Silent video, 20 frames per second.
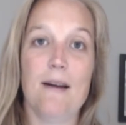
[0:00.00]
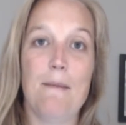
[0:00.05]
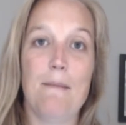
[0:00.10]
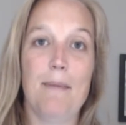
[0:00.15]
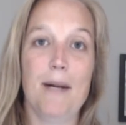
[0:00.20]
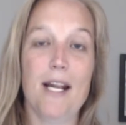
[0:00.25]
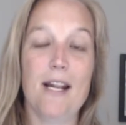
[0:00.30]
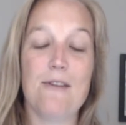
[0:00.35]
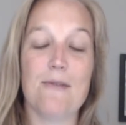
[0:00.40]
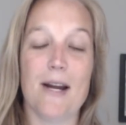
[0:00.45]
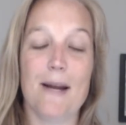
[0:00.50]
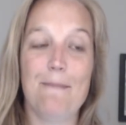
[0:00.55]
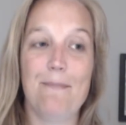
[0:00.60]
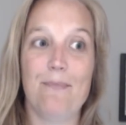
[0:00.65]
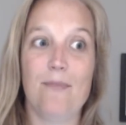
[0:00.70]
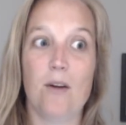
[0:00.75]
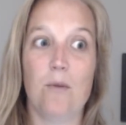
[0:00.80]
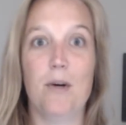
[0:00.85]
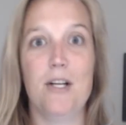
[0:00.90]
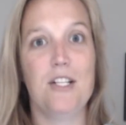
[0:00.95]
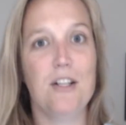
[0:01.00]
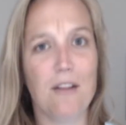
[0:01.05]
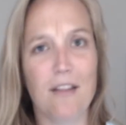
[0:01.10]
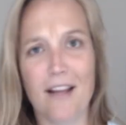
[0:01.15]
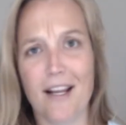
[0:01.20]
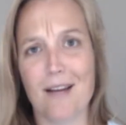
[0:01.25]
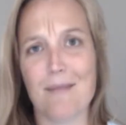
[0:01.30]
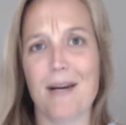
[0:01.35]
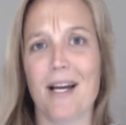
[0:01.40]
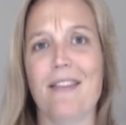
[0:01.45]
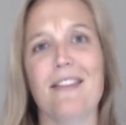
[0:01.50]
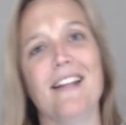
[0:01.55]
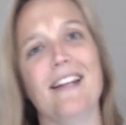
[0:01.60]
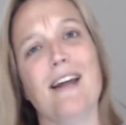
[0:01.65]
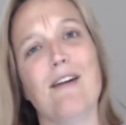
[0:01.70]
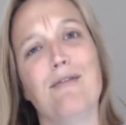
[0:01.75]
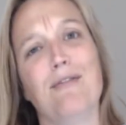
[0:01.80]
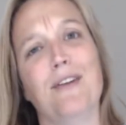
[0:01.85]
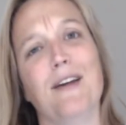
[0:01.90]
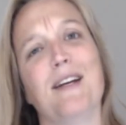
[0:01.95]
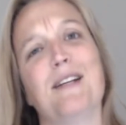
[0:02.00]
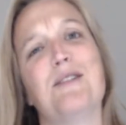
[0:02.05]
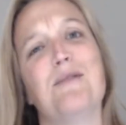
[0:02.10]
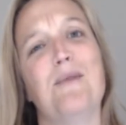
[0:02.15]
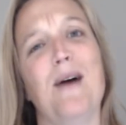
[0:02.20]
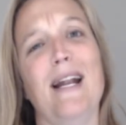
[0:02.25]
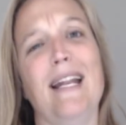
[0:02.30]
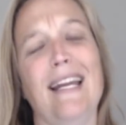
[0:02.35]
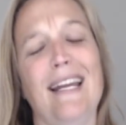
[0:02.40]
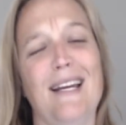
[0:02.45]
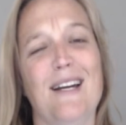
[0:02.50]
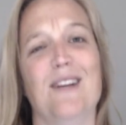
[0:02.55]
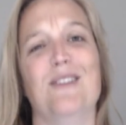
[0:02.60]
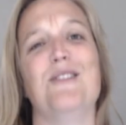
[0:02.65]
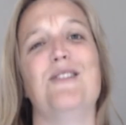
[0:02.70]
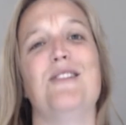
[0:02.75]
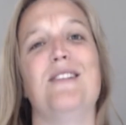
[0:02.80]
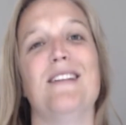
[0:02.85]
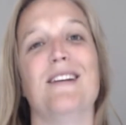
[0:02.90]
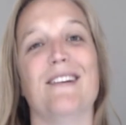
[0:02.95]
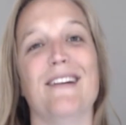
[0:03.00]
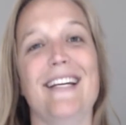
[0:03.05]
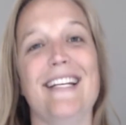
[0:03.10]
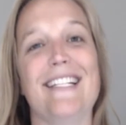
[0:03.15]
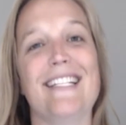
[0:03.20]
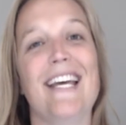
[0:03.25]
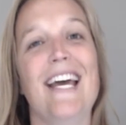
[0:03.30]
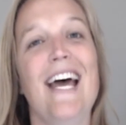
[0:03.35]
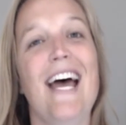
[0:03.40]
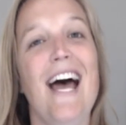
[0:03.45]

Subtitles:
But anyway, what do you think about the Netflix Wedding Coach series?